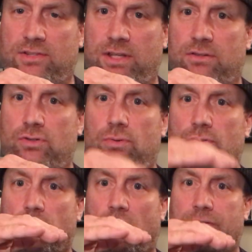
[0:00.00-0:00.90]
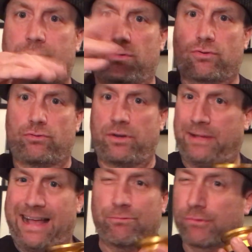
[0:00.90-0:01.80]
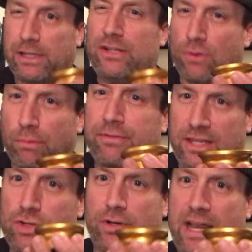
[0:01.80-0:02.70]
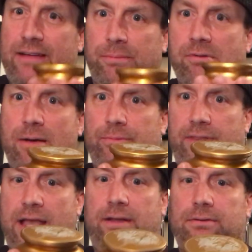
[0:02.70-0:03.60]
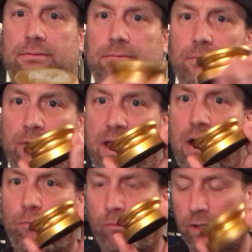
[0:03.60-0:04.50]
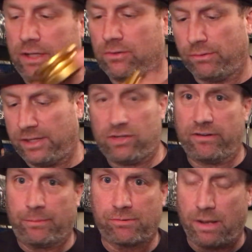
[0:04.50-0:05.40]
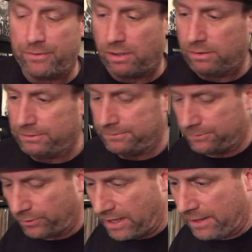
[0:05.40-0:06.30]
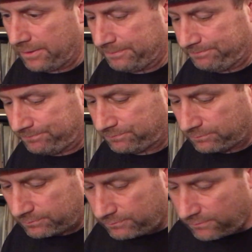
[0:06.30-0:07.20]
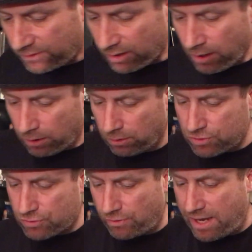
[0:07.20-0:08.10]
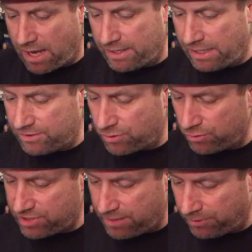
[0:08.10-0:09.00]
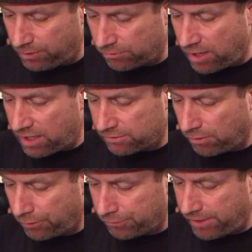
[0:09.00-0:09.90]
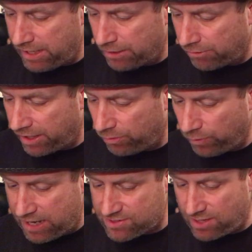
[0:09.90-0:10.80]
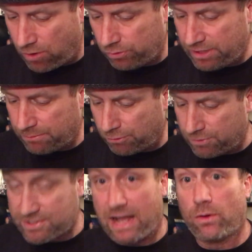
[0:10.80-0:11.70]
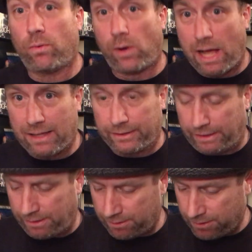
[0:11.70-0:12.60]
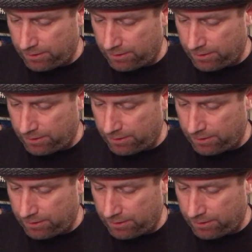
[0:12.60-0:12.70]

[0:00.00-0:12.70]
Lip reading: it too tall for your turntable? I really don't think you're going to have a problem with that. Okay, I really don't think you're going to have a problem at all. Okay. Looks great on any turntable. The Rock and Roll 380 record weights not only improve sound quality,